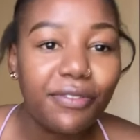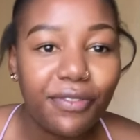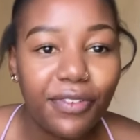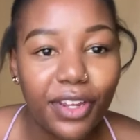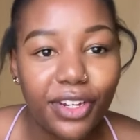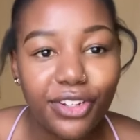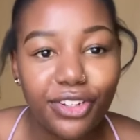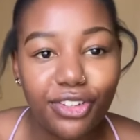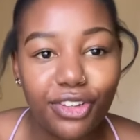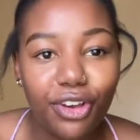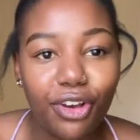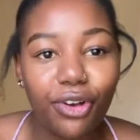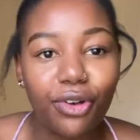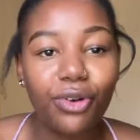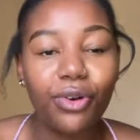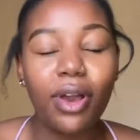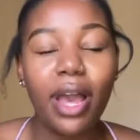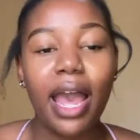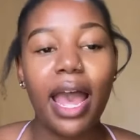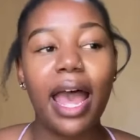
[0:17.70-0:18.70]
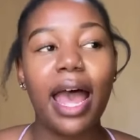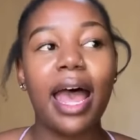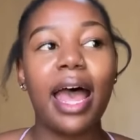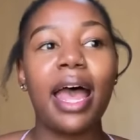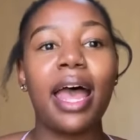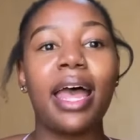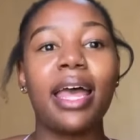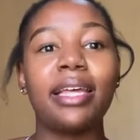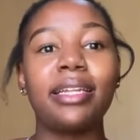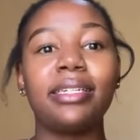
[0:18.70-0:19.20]
video,
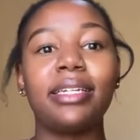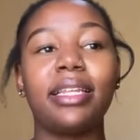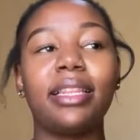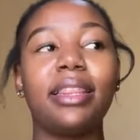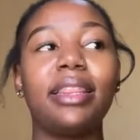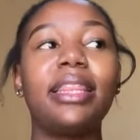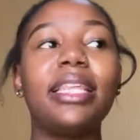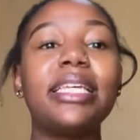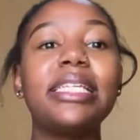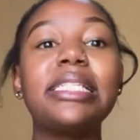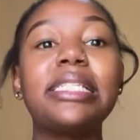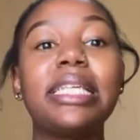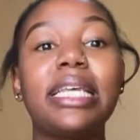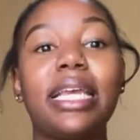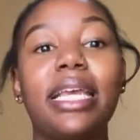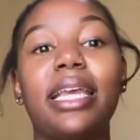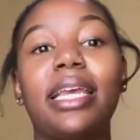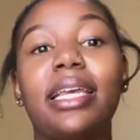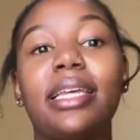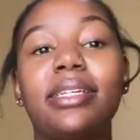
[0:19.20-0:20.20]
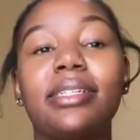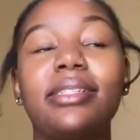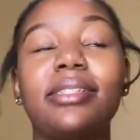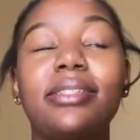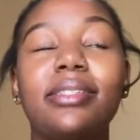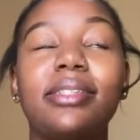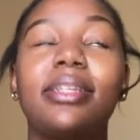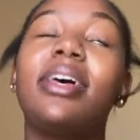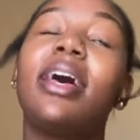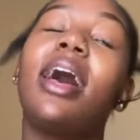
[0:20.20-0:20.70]
and this
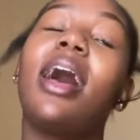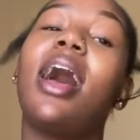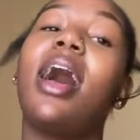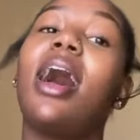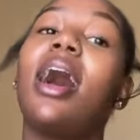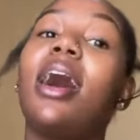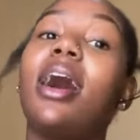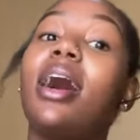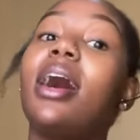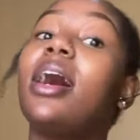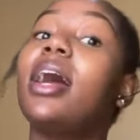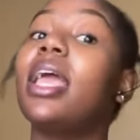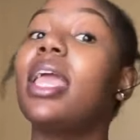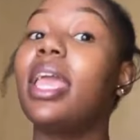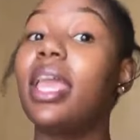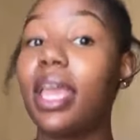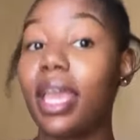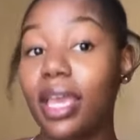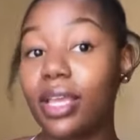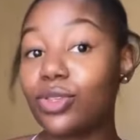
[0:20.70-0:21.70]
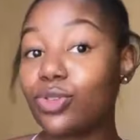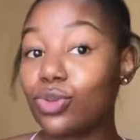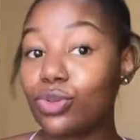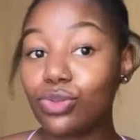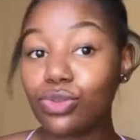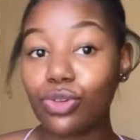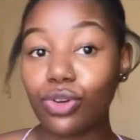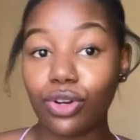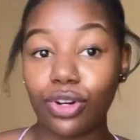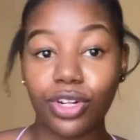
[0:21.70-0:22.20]
is a hair
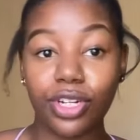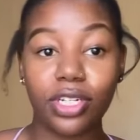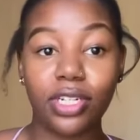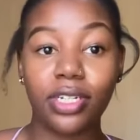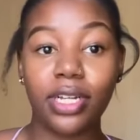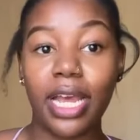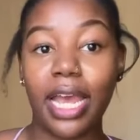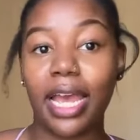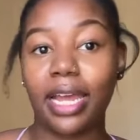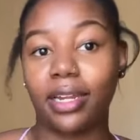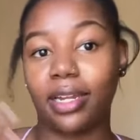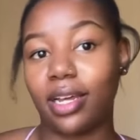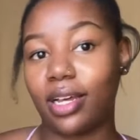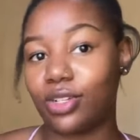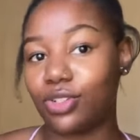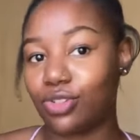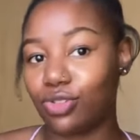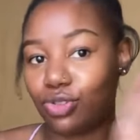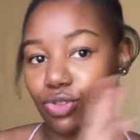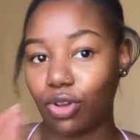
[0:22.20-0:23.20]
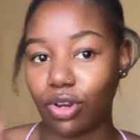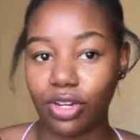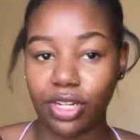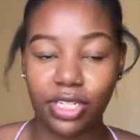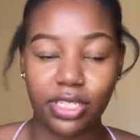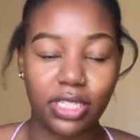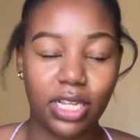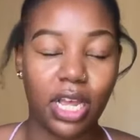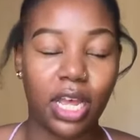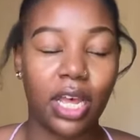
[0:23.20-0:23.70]
tutorial and a story
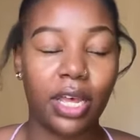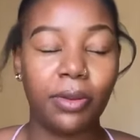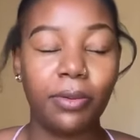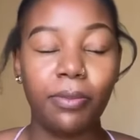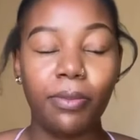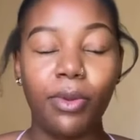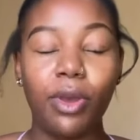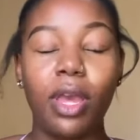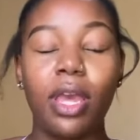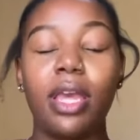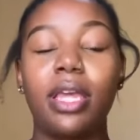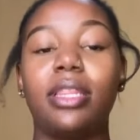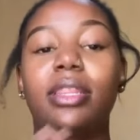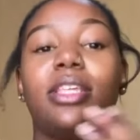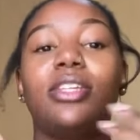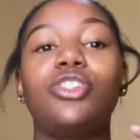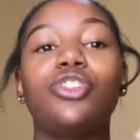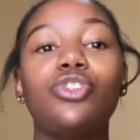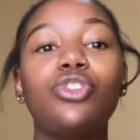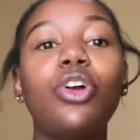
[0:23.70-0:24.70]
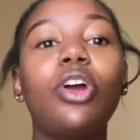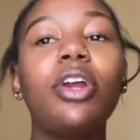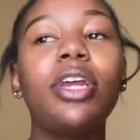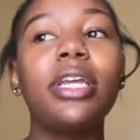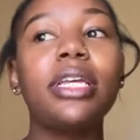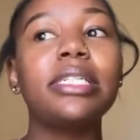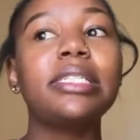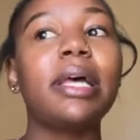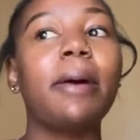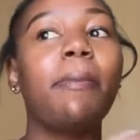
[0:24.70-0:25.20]
time. The story
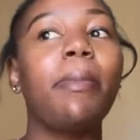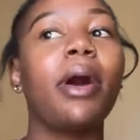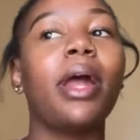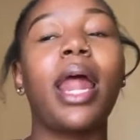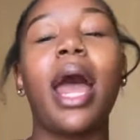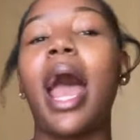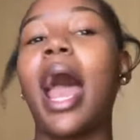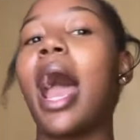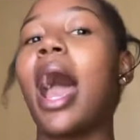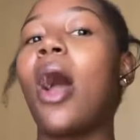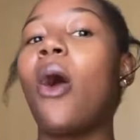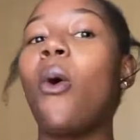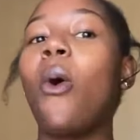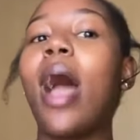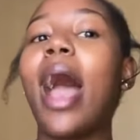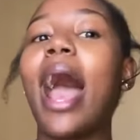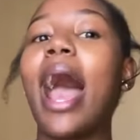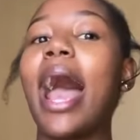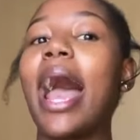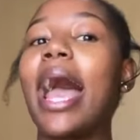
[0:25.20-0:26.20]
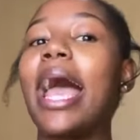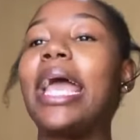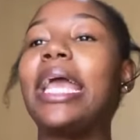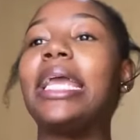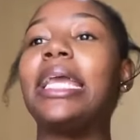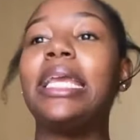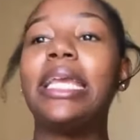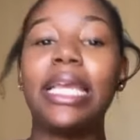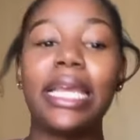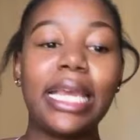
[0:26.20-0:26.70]
is about how
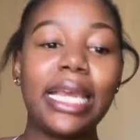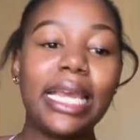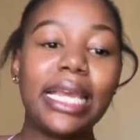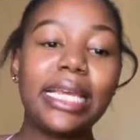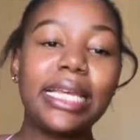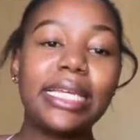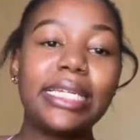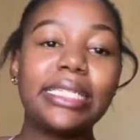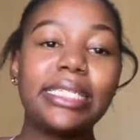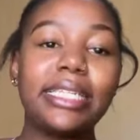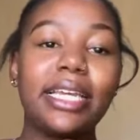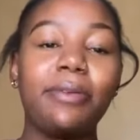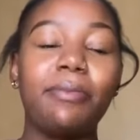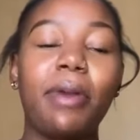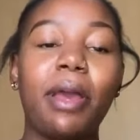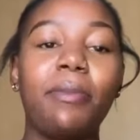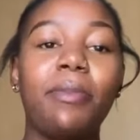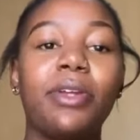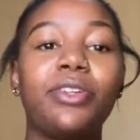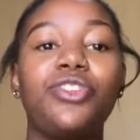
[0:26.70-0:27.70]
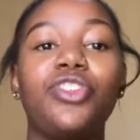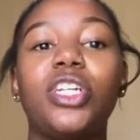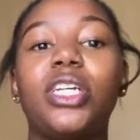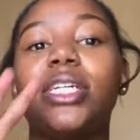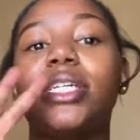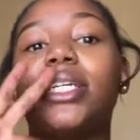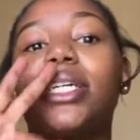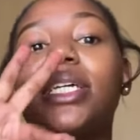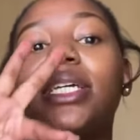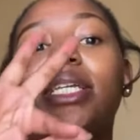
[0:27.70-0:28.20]
I did my MATRIC